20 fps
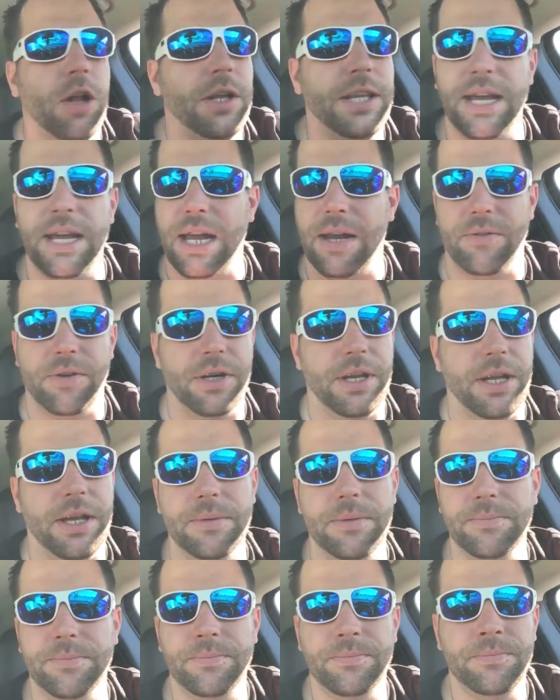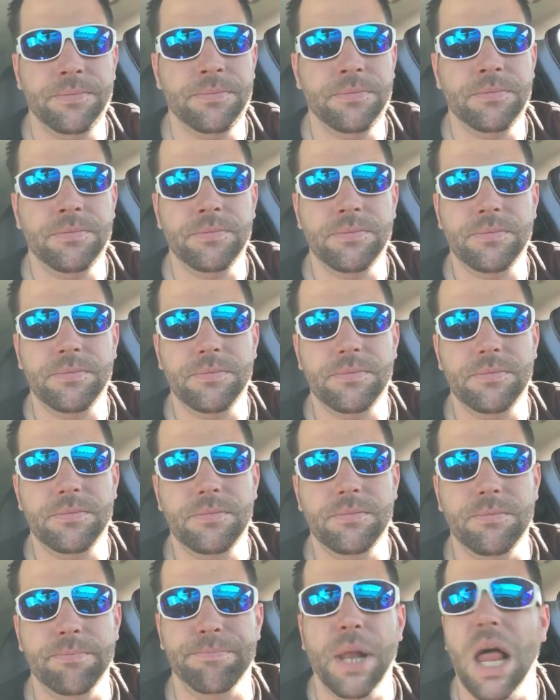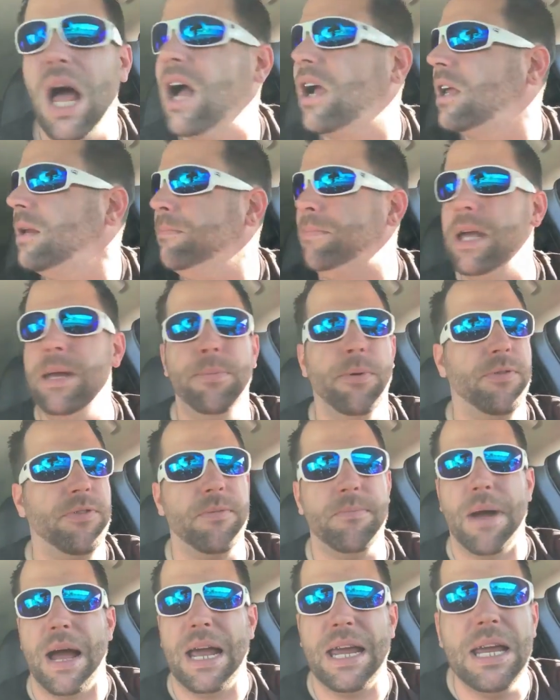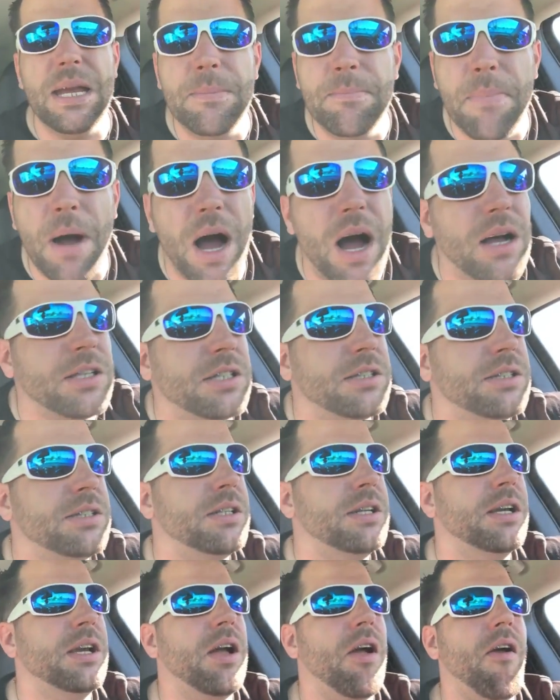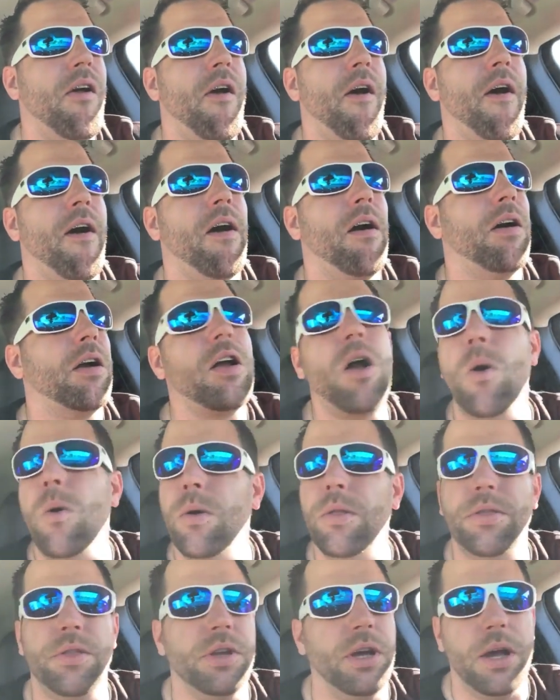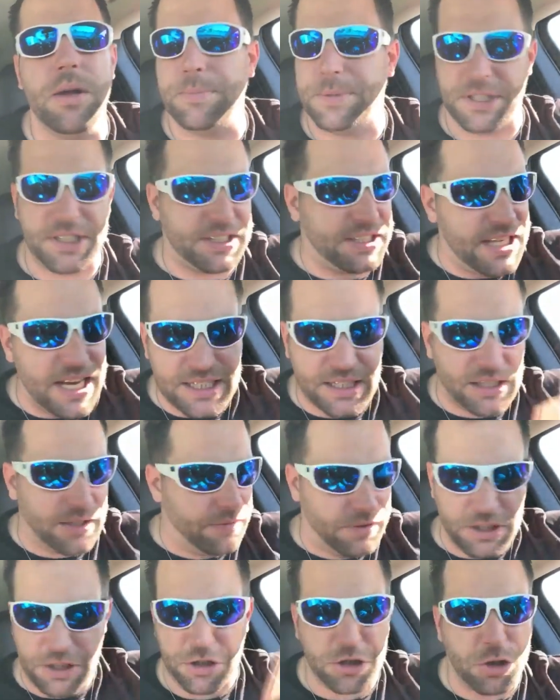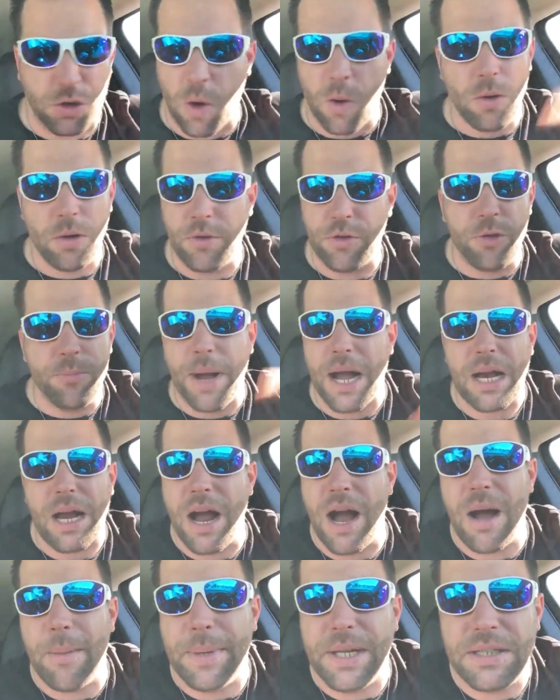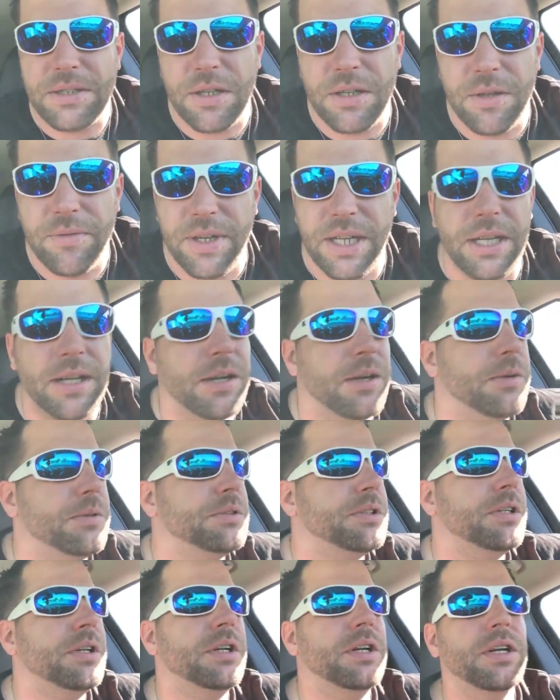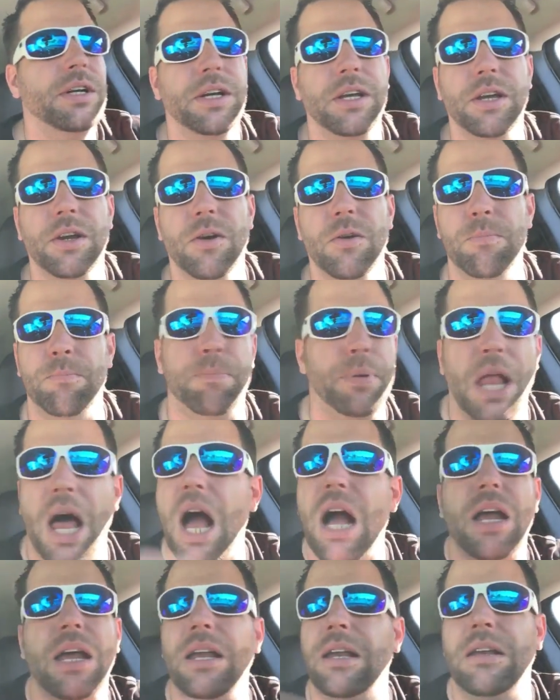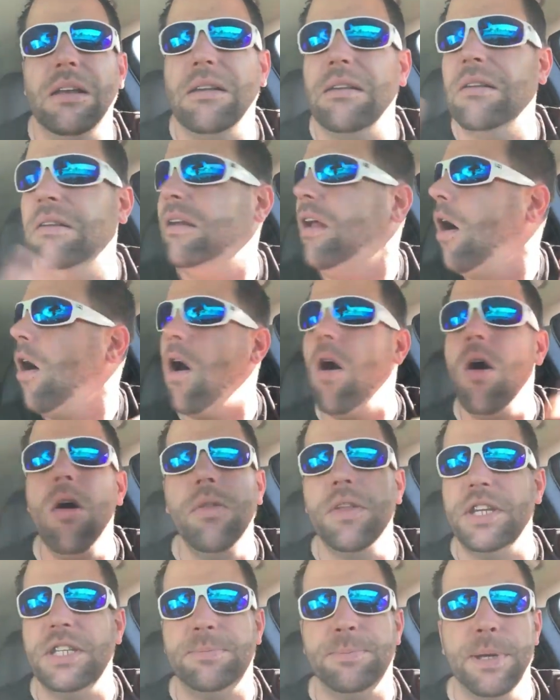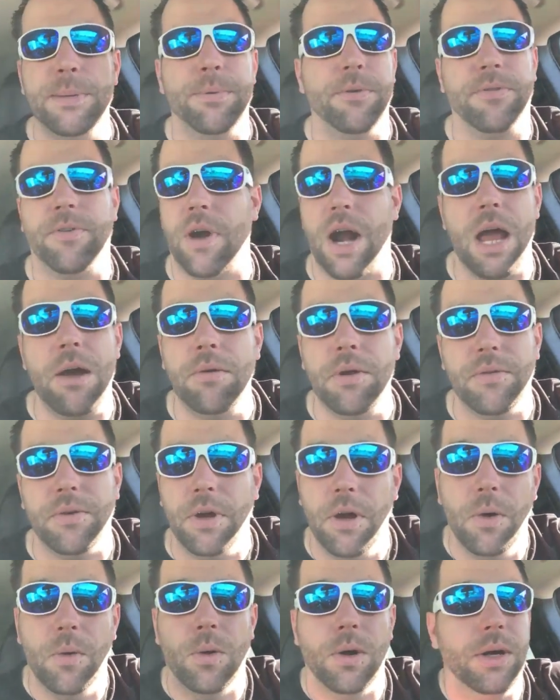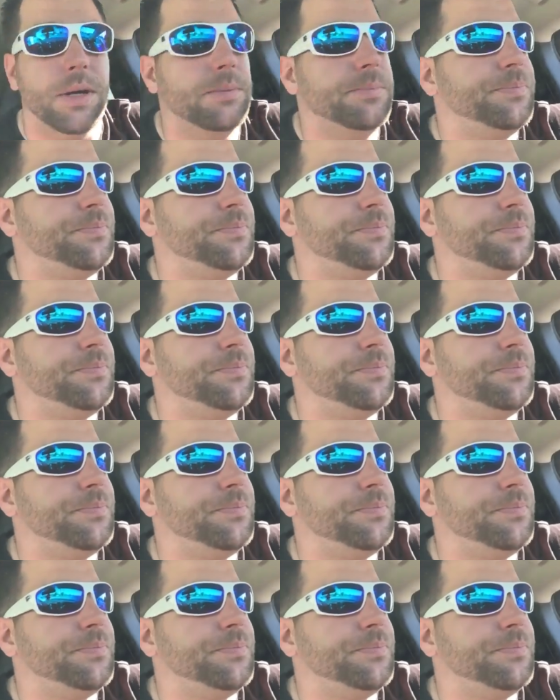All day, every day. Blocking people from my inbox, going obsessively scrolling through my comments on the videos, you know, blocking all these people for I don't even know what.